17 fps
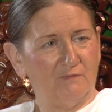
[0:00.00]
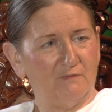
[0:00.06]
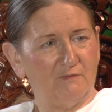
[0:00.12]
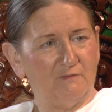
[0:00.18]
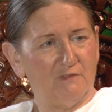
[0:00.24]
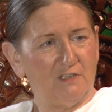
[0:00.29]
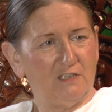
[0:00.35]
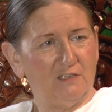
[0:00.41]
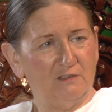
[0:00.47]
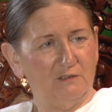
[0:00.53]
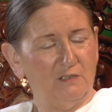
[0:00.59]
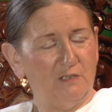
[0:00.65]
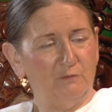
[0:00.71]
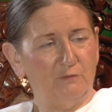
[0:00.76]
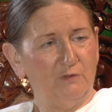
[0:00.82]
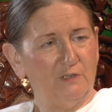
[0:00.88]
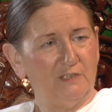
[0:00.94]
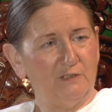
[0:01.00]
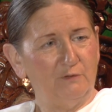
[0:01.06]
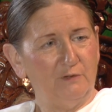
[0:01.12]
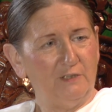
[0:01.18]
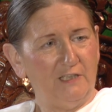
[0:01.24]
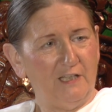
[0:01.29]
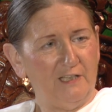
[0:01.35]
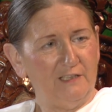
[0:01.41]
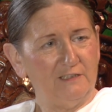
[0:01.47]
well, where are
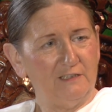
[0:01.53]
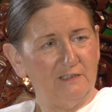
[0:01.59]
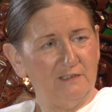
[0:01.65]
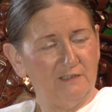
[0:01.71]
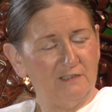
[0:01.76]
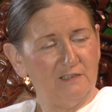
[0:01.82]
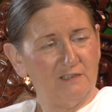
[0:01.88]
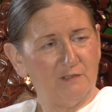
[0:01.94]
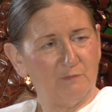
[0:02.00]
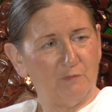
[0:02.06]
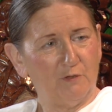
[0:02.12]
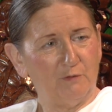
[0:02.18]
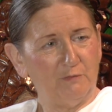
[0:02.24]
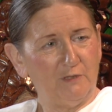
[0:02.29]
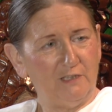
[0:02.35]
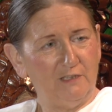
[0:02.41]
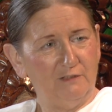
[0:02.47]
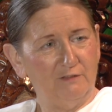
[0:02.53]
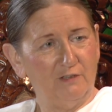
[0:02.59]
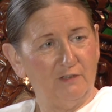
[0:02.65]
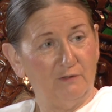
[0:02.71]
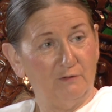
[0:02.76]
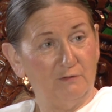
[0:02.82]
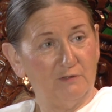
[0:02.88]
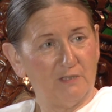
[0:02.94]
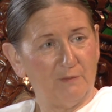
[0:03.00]
we headed is probably, you
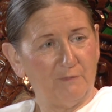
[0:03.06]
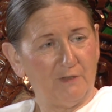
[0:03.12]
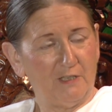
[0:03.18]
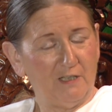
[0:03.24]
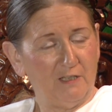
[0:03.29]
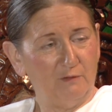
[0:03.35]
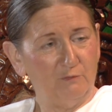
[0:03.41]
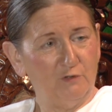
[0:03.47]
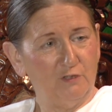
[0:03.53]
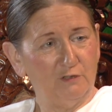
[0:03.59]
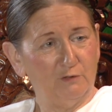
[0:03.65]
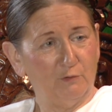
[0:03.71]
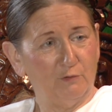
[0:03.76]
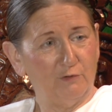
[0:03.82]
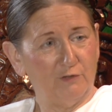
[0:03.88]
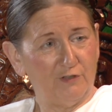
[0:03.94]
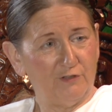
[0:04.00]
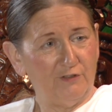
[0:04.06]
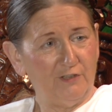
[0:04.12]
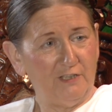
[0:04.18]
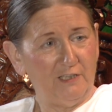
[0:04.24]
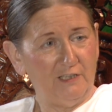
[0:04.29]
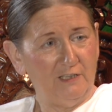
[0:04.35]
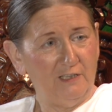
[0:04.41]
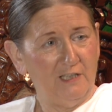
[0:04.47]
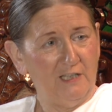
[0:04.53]
know, something like World War
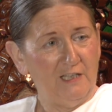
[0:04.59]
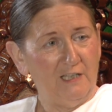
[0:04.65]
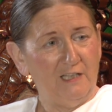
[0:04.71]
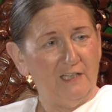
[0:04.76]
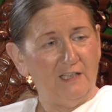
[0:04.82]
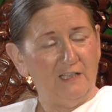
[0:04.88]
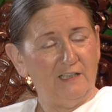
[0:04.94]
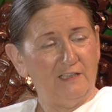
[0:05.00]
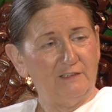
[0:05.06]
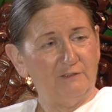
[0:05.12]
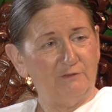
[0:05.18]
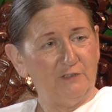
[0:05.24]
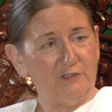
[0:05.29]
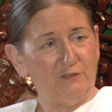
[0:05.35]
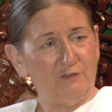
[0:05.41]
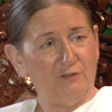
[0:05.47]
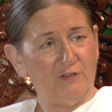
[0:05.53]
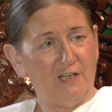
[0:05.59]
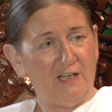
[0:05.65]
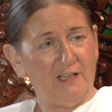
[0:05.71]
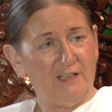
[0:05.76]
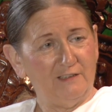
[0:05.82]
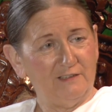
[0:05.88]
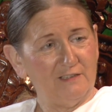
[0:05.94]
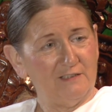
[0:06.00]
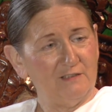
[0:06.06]
III, and if we do
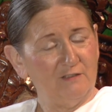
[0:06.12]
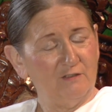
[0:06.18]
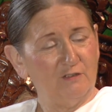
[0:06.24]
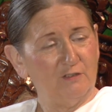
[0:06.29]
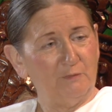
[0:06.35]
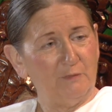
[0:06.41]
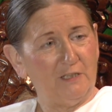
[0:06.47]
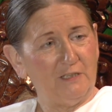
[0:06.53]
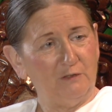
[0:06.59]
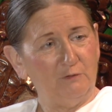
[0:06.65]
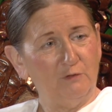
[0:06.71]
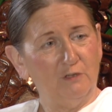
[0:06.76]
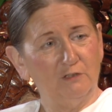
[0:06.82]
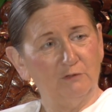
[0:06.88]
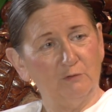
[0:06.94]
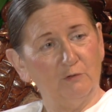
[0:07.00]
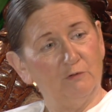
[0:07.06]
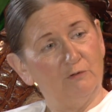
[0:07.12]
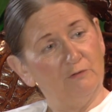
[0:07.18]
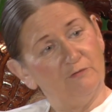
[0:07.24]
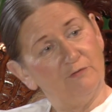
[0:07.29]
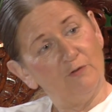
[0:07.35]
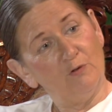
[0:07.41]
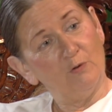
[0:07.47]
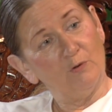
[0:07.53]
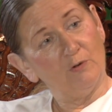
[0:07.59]
that, there's not going to be any World War
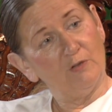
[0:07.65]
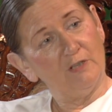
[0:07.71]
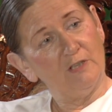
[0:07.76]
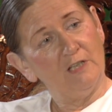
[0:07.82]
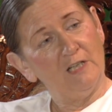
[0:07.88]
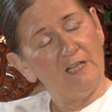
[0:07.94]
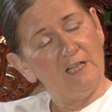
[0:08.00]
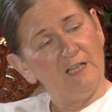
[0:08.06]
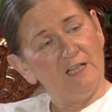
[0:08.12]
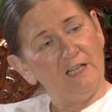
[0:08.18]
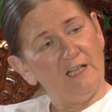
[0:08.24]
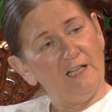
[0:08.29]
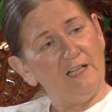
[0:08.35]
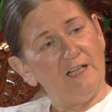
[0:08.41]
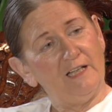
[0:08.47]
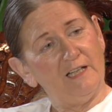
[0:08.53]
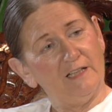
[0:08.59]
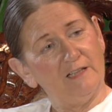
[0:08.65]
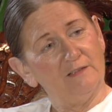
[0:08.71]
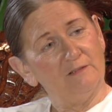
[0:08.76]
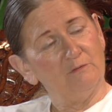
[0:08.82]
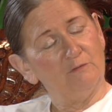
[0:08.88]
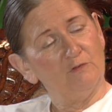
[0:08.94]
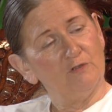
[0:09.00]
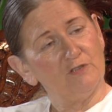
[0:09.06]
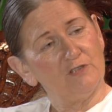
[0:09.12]
IV.
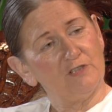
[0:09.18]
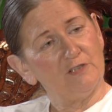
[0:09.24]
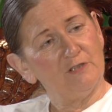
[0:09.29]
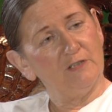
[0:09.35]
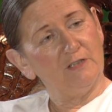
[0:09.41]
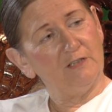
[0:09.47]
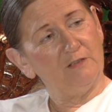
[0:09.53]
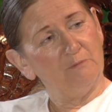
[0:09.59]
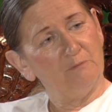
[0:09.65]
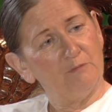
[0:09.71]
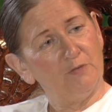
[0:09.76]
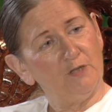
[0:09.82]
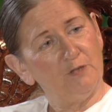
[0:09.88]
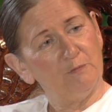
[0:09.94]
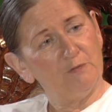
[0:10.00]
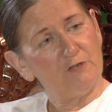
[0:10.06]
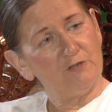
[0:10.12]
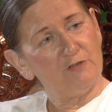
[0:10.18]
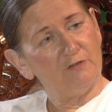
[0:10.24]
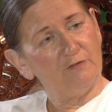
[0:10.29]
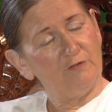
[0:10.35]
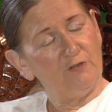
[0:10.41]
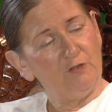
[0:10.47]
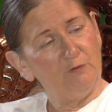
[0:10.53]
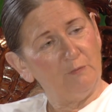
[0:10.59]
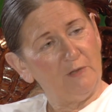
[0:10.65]
And what's the purpose of
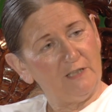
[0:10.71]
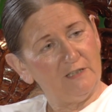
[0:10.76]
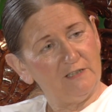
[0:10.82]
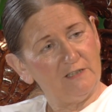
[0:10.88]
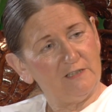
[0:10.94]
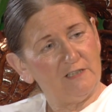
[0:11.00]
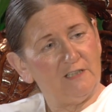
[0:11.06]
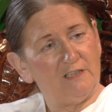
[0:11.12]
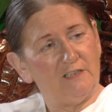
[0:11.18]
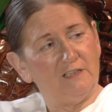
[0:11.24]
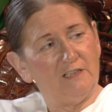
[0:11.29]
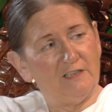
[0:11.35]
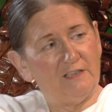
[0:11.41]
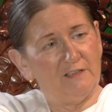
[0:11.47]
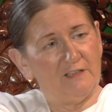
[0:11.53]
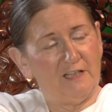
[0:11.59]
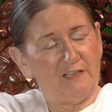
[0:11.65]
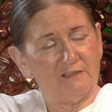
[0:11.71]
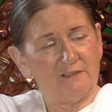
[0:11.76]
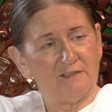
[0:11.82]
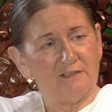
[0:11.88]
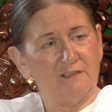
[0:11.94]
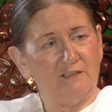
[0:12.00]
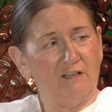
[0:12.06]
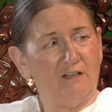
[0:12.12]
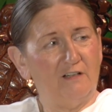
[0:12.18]
humanity in that
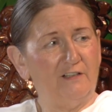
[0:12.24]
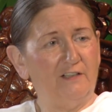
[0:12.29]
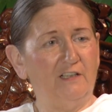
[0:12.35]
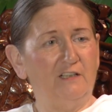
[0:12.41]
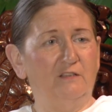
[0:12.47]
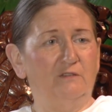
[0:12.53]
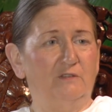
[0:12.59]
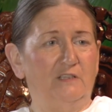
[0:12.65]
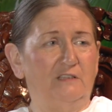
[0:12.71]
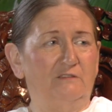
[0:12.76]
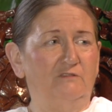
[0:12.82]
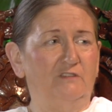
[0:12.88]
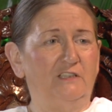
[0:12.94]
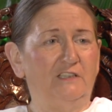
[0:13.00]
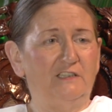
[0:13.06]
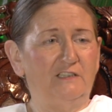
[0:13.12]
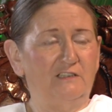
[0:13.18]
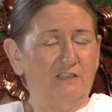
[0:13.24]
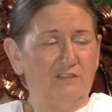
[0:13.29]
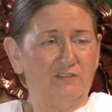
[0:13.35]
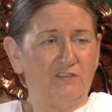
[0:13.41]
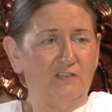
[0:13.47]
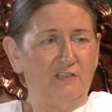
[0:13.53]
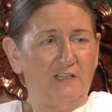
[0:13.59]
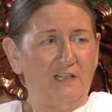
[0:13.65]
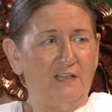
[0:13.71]
scenario? It really
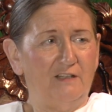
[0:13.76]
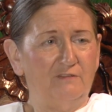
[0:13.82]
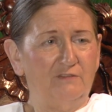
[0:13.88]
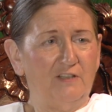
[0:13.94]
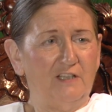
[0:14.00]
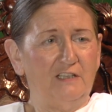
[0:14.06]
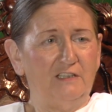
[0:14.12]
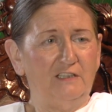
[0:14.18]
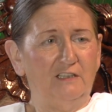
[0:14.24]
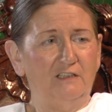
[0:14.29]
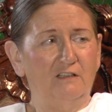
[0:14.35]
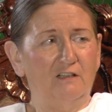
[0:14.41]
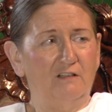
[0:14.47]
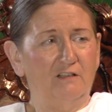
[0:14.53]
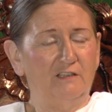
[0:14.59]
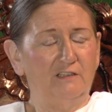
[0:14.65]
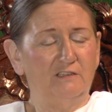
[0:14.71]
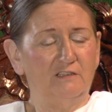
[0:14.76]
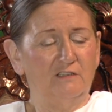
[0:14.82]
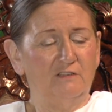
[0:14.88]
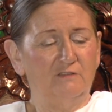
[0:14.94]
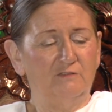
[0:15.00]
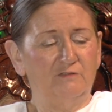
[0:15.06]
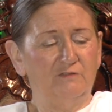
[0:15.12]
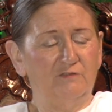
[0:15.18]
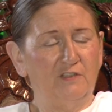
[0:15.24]
doesn't have any kind
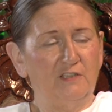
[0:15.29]
of